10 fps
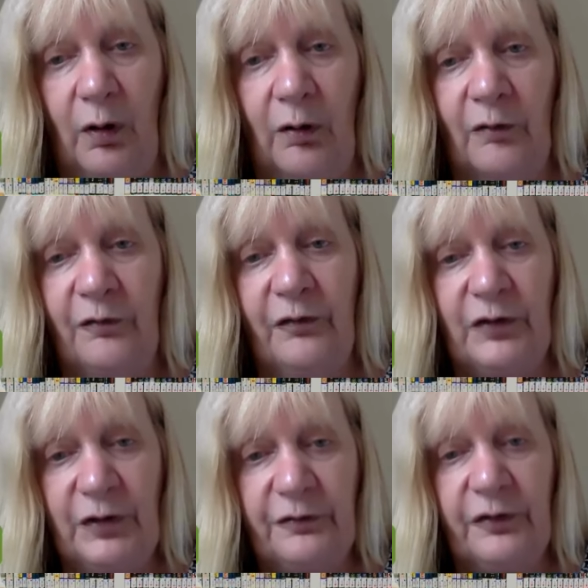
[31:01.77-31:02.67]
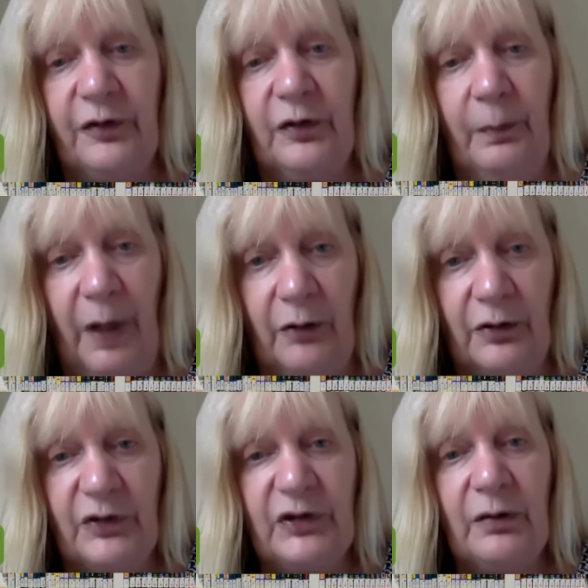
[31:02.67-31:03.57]
of the different
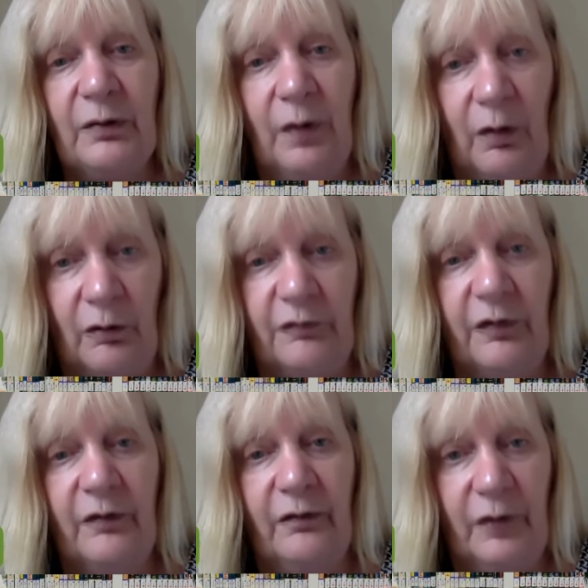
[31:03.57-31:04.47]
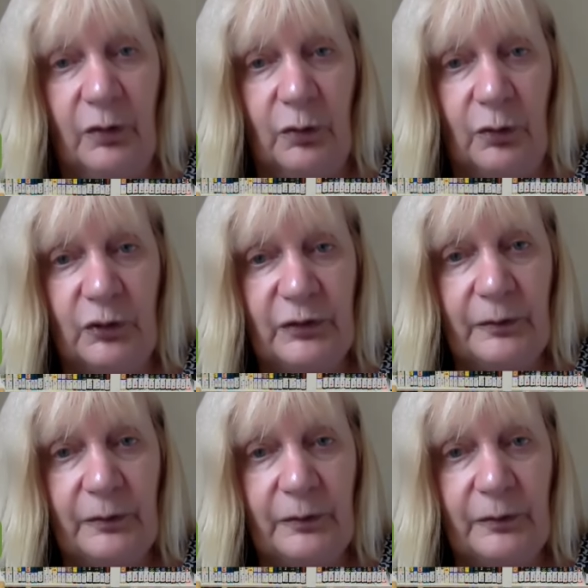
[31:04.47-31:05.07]
components of the course.